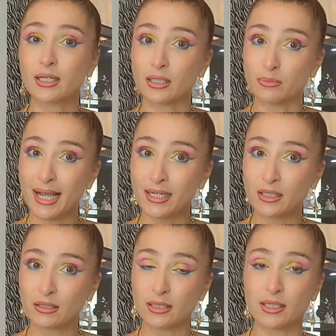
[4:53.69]
In
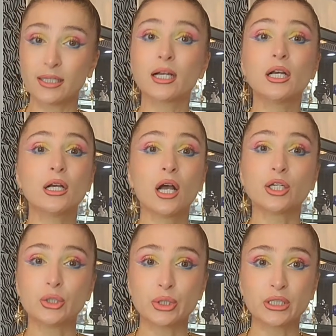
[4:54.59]
microneedling,
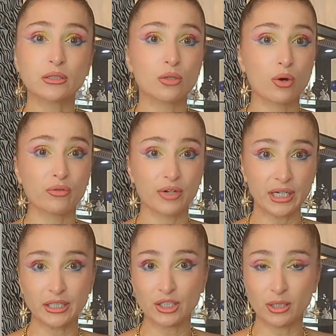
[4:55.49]
you can go
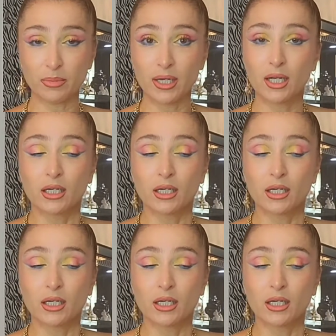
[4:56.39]
very deep.